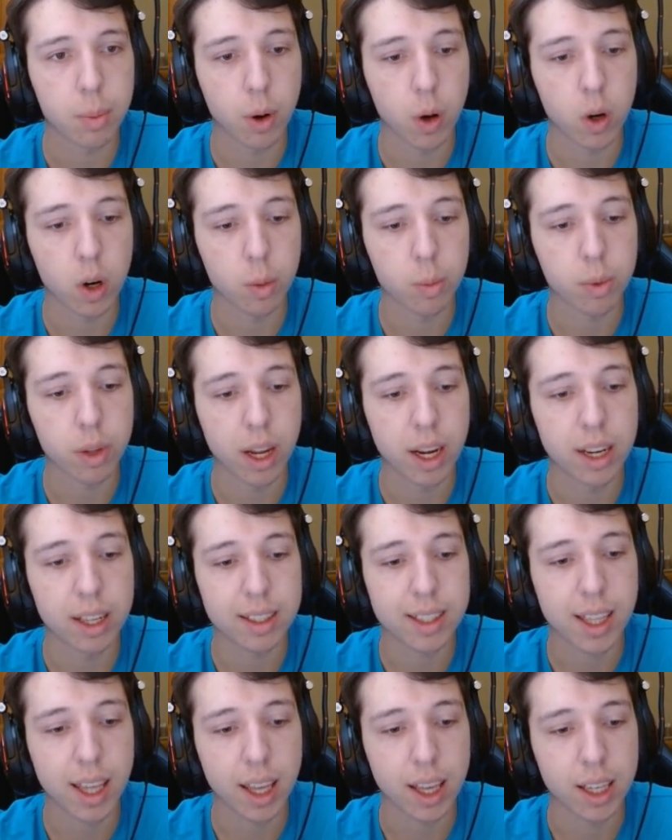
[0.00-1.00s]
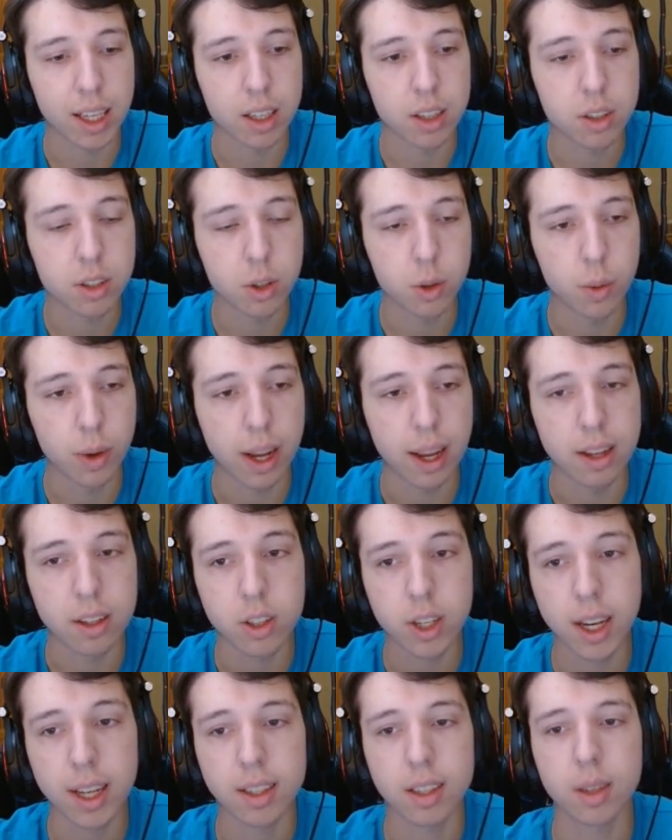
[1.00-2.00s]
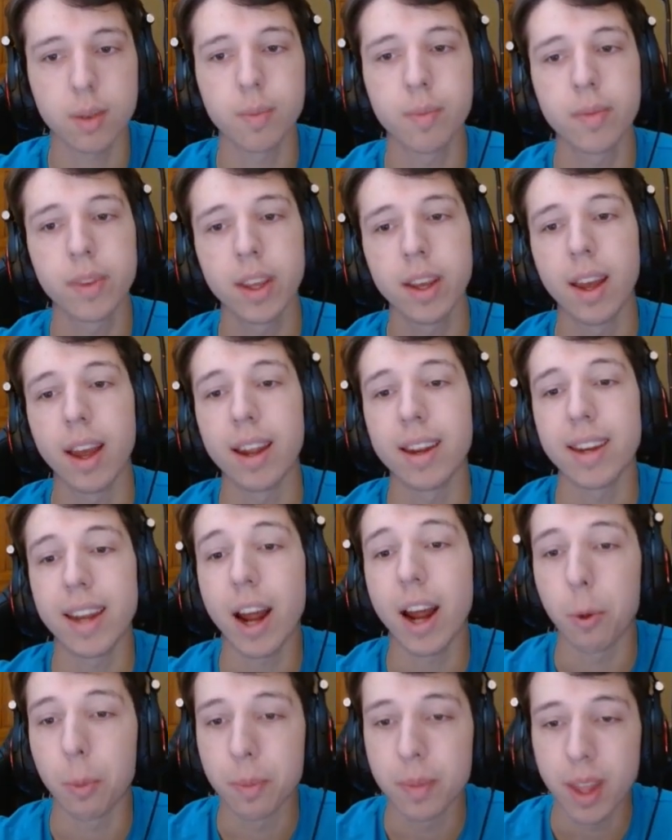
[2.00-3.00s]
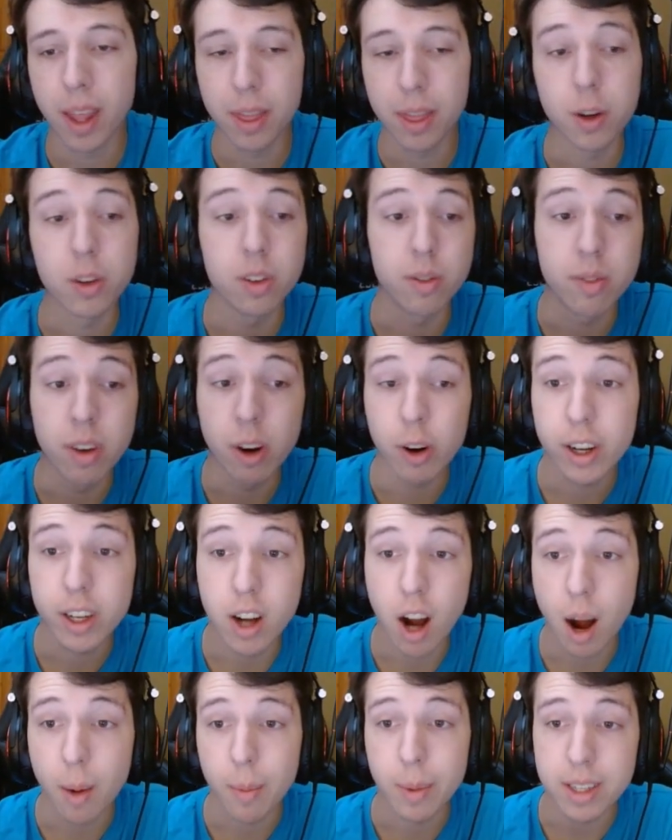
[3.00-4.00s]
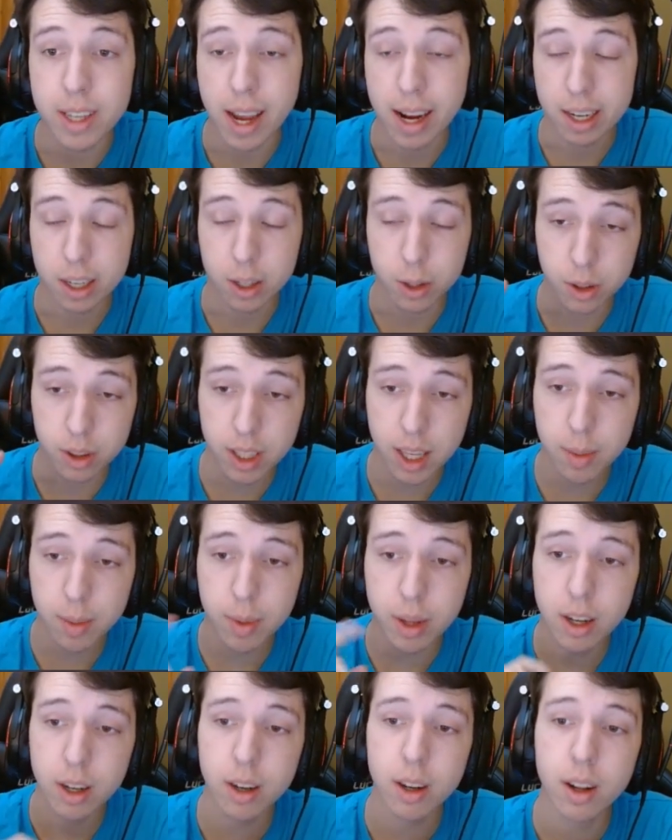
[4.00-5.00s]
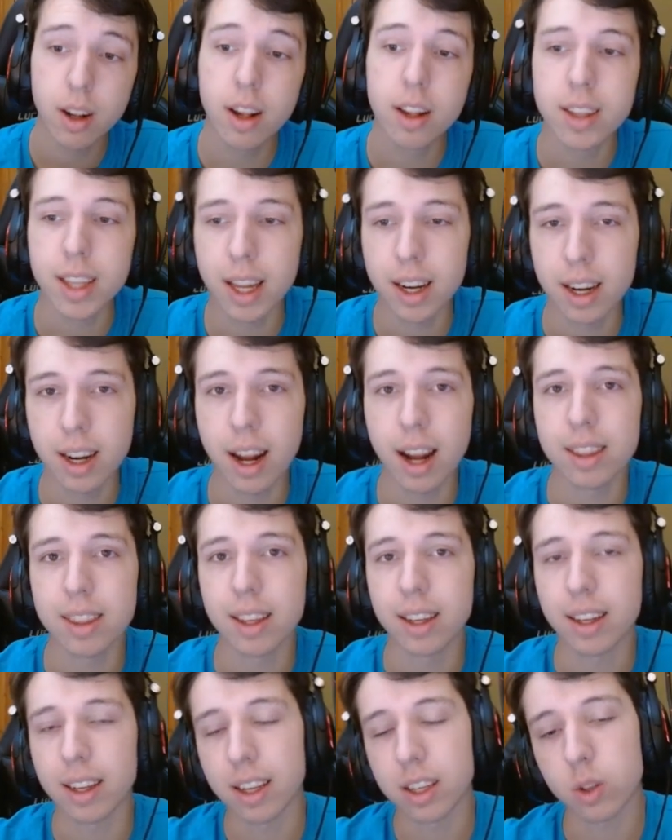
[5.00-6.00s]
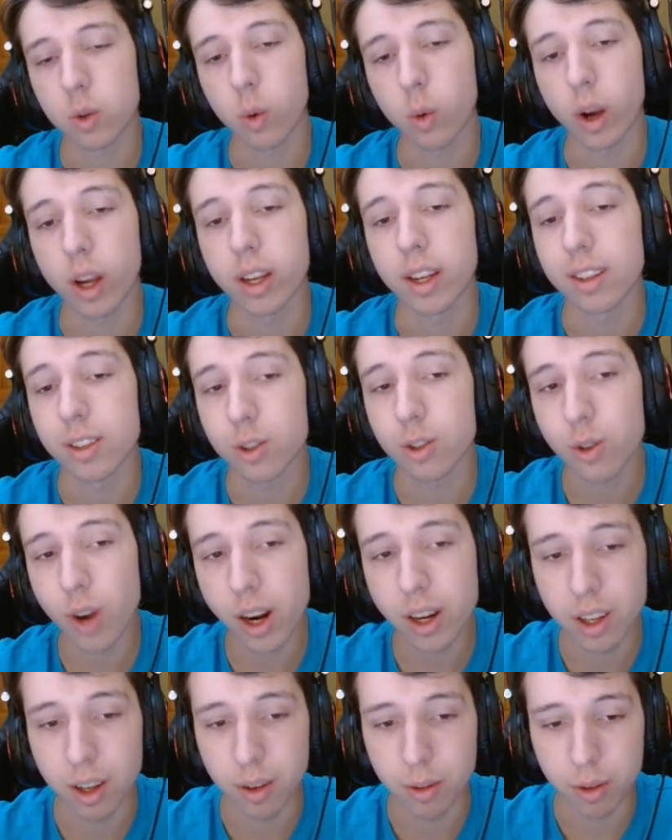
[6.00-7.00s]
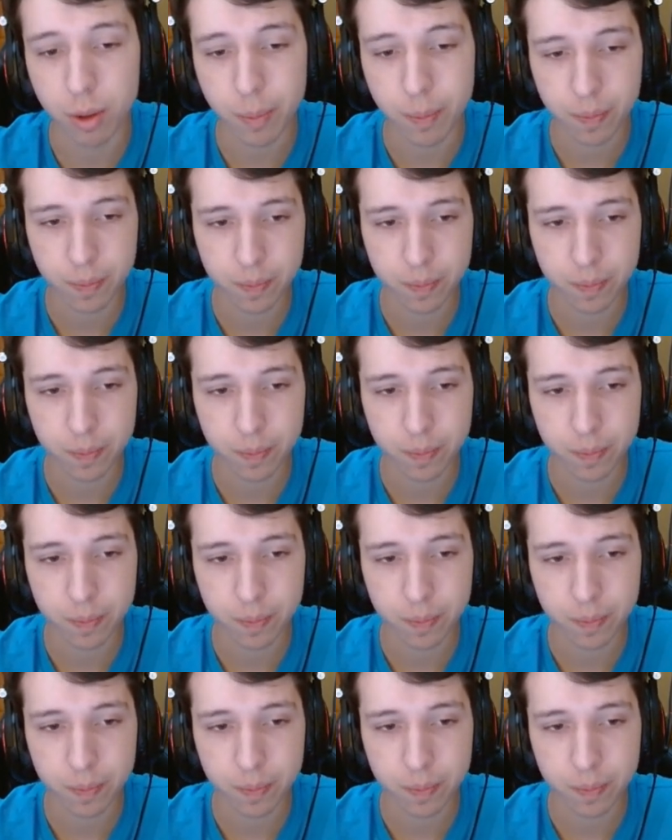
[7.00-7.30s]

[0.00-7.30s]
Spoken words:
opponent played king to h8. Now, there's a very common tactical theme here that I think is quite instructive.